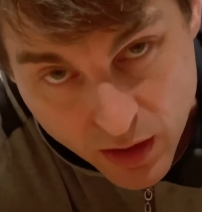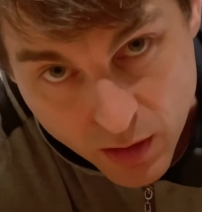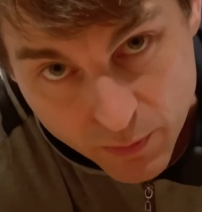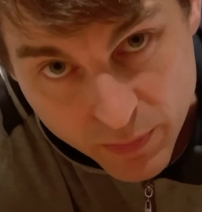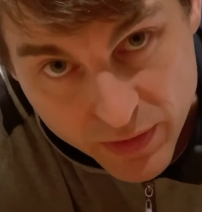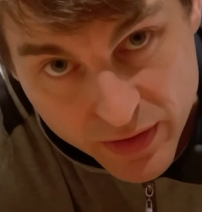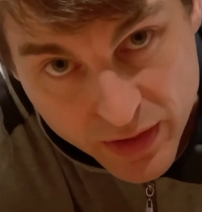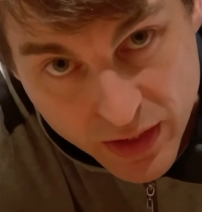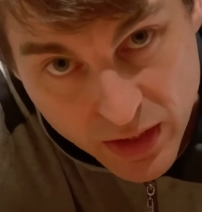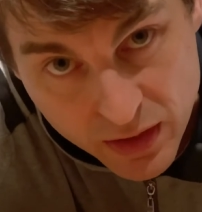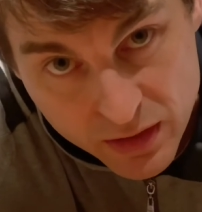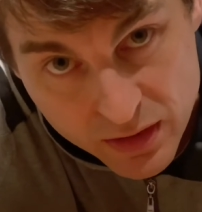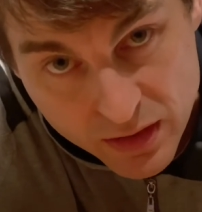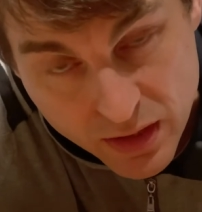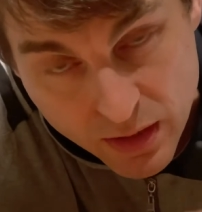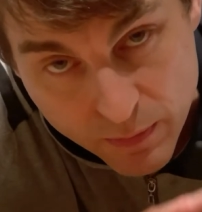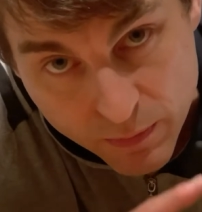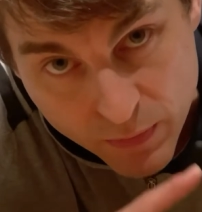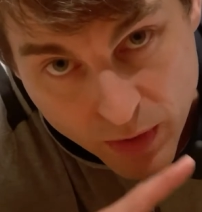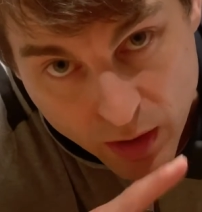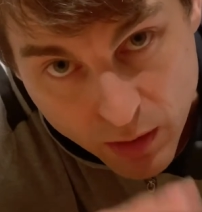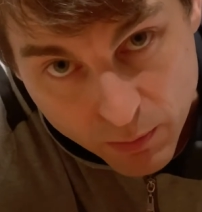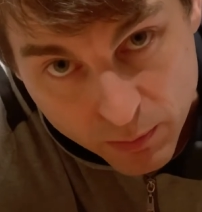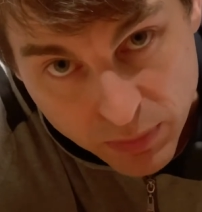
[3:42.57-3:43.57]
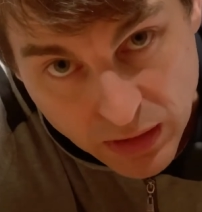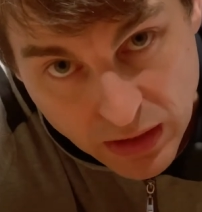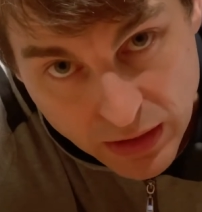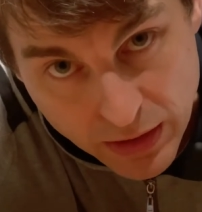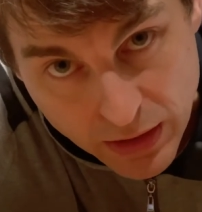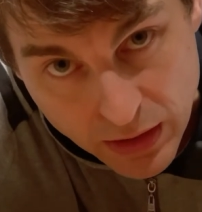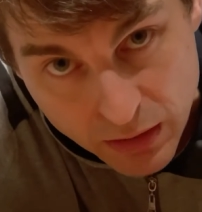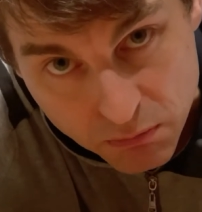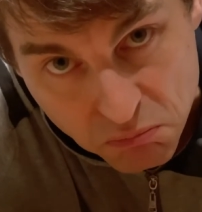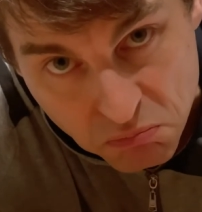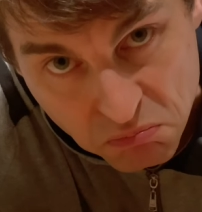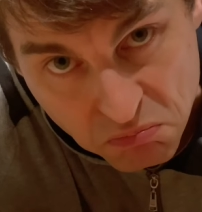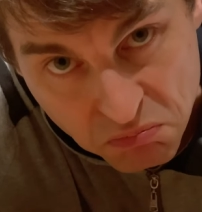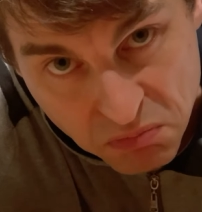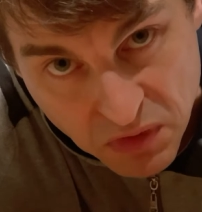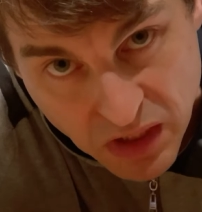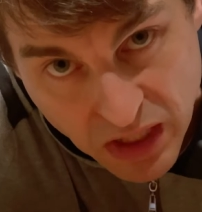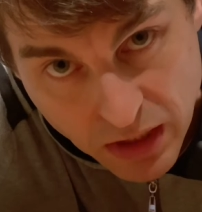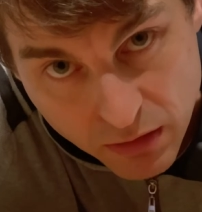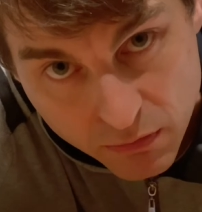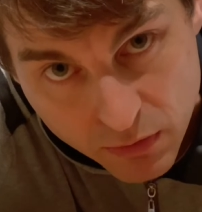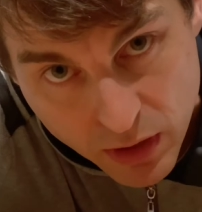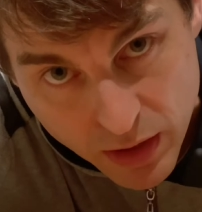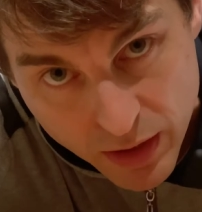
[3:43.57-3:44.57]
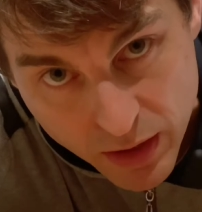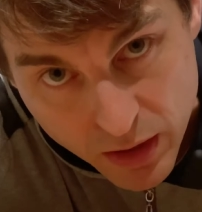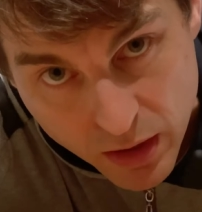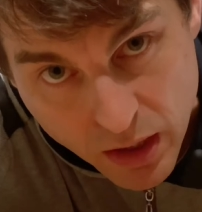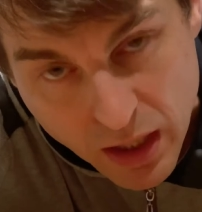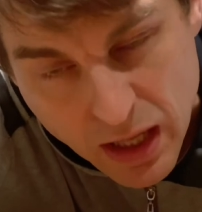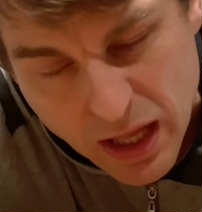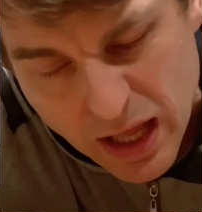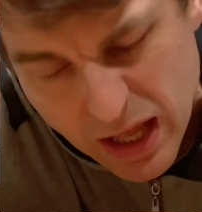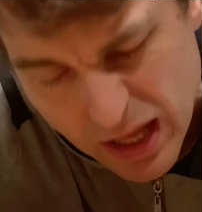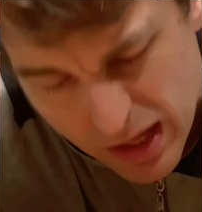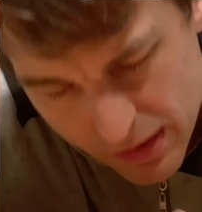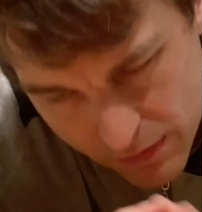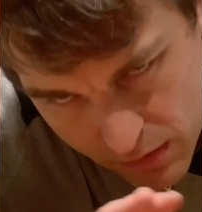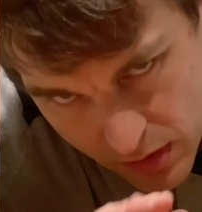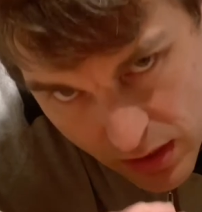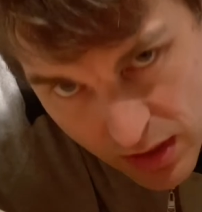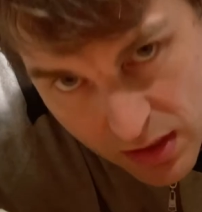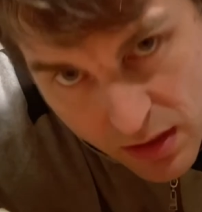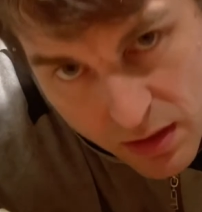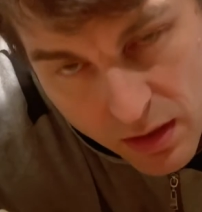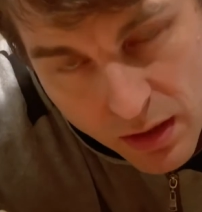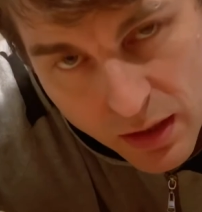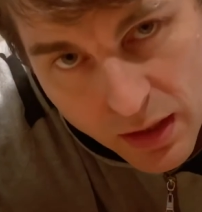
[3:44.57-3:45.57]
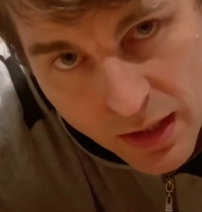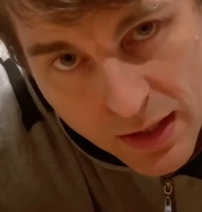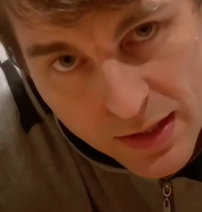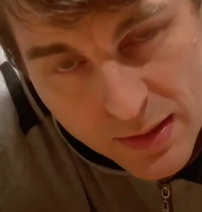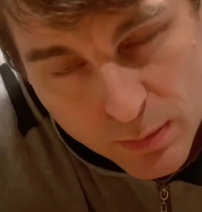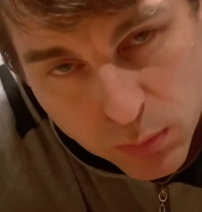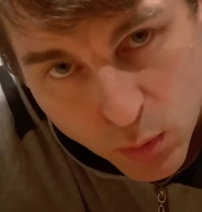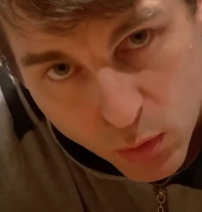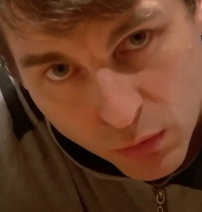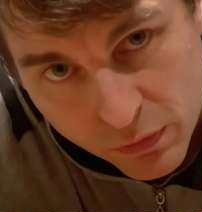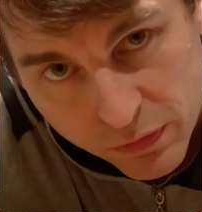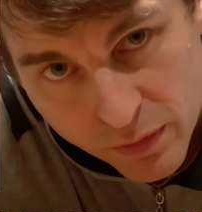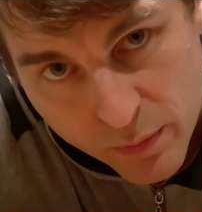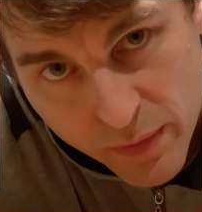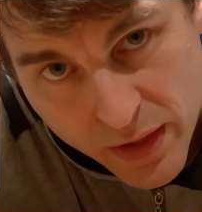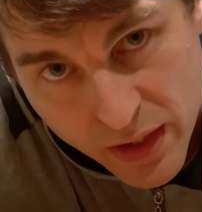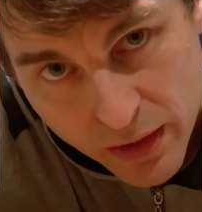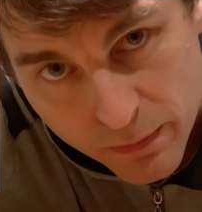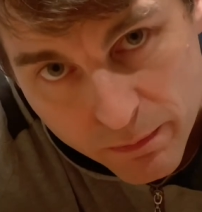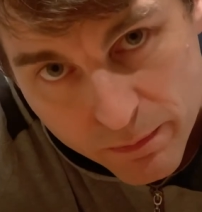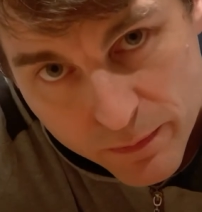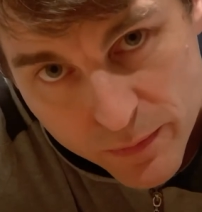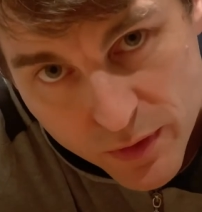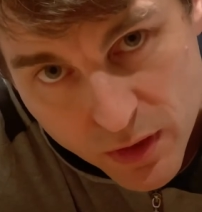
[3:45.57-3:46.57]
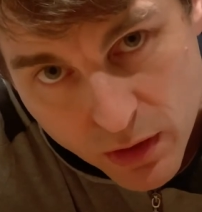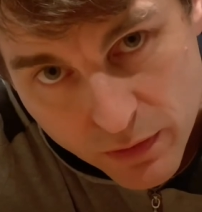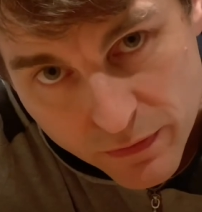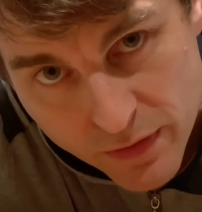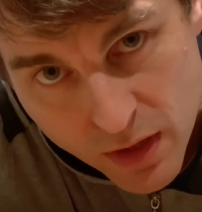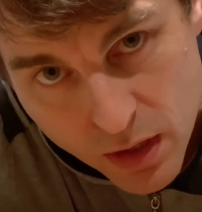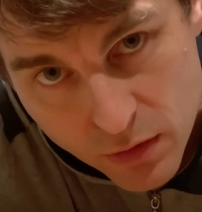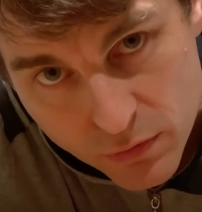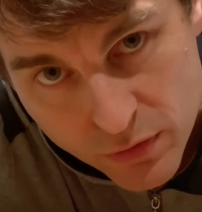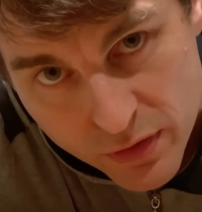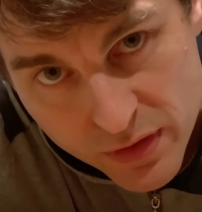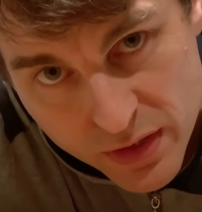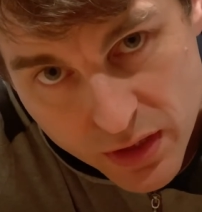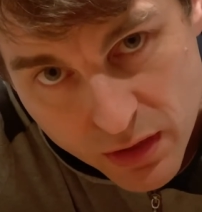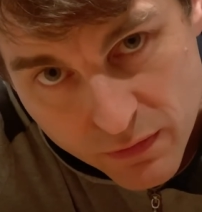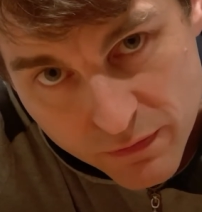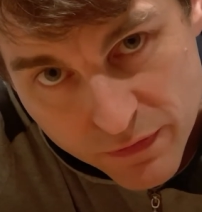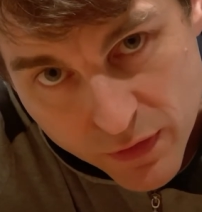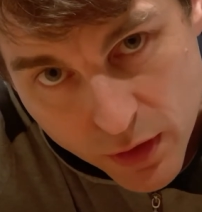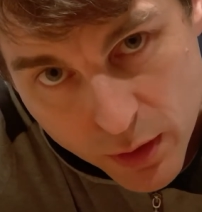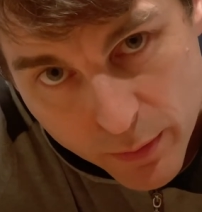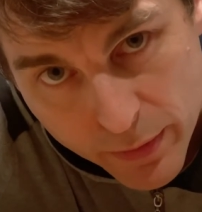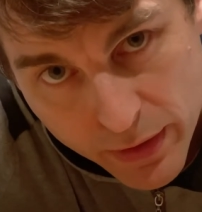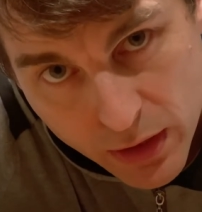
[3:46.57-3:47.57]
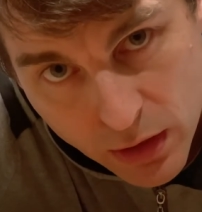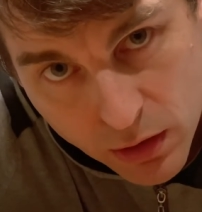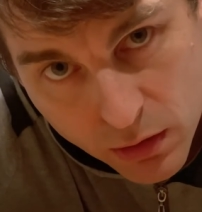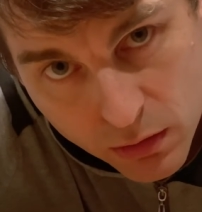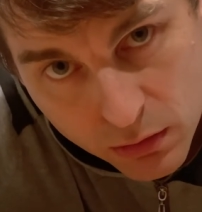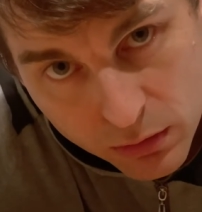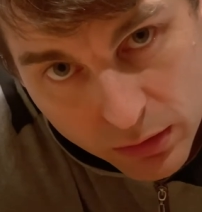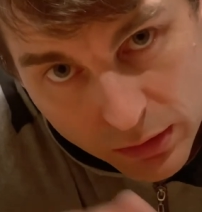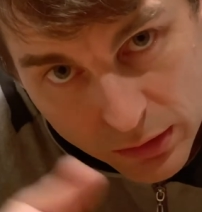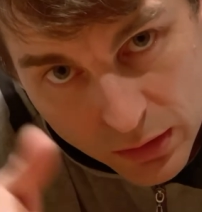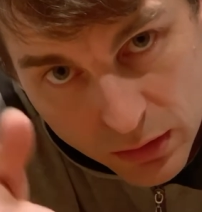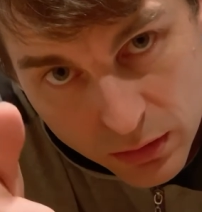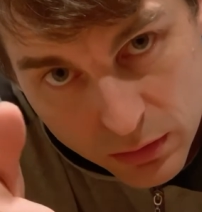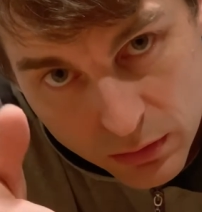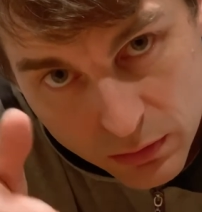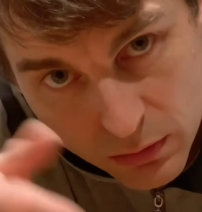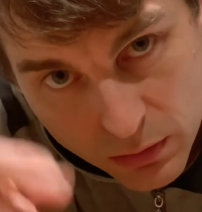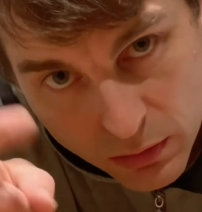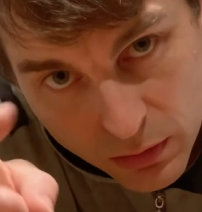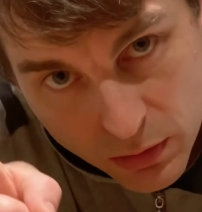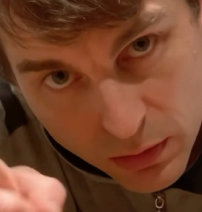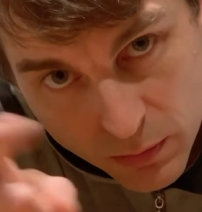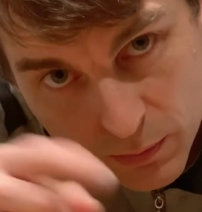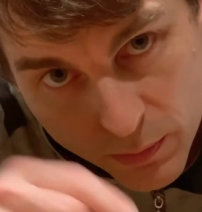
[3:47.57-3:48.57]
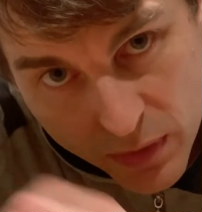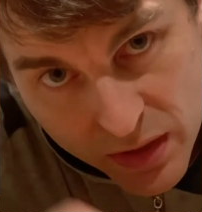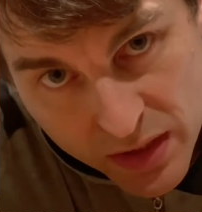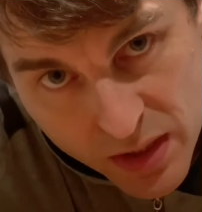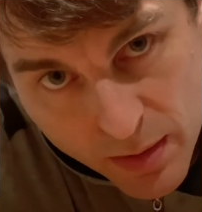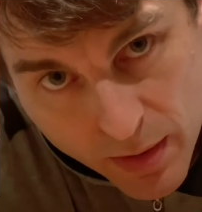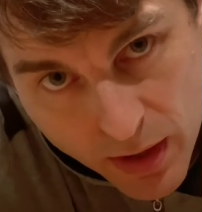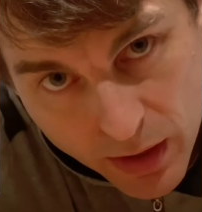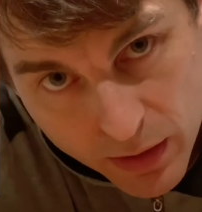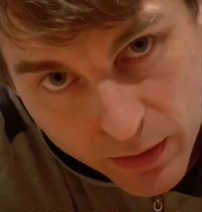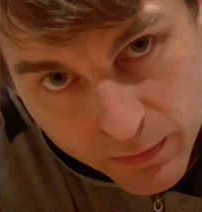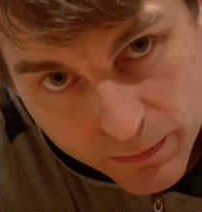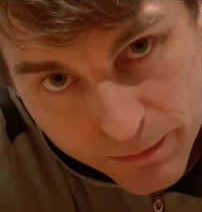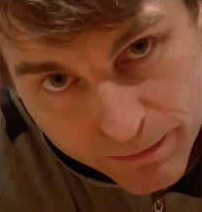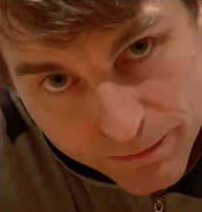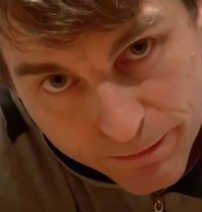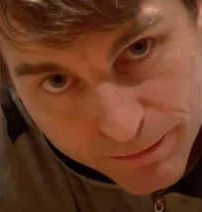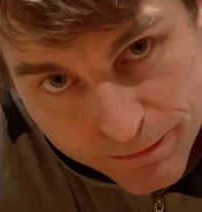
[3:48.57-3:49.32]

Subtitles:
But the next step, plug it in, get it running, and then explore from there. So if you're interested in following along, press the button.